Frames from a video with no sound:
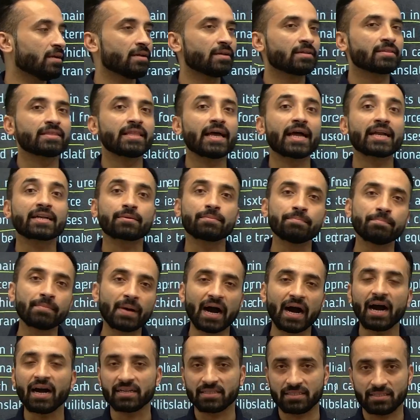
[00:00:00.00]
that
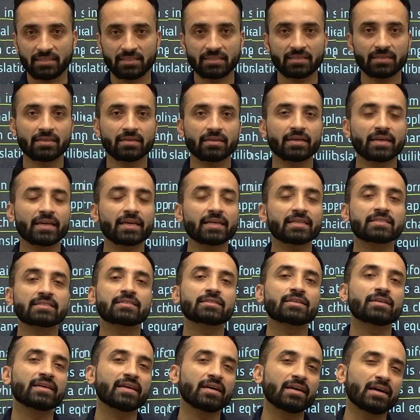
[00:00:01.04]
mass is
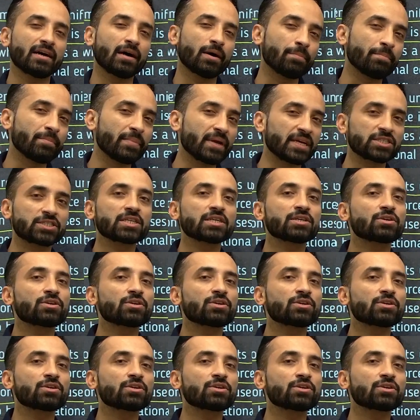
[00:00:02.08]
a measure